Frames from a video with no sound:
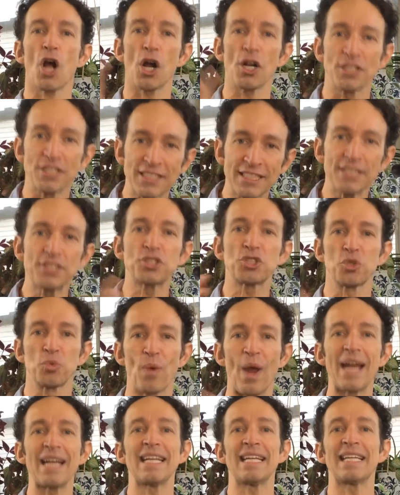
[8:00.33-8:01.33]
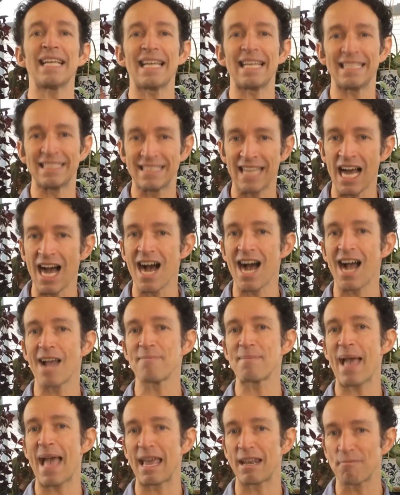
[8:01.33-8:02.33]
are situated in
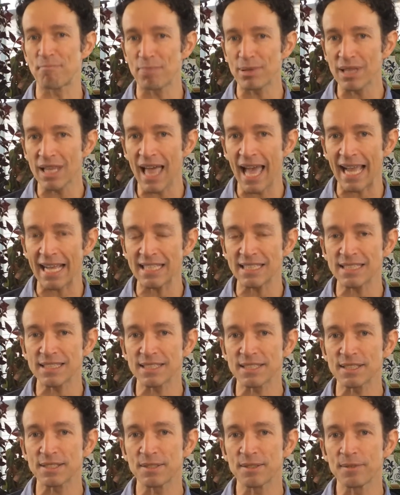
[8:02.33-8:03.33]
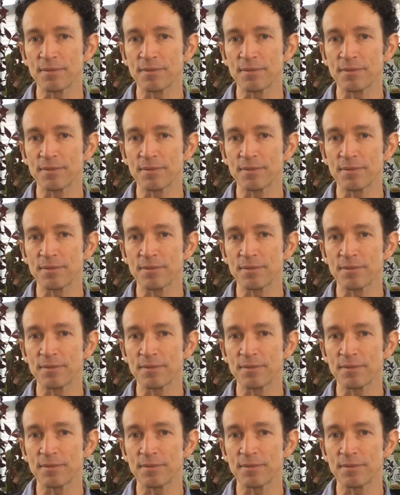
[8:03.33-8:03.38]
time and place.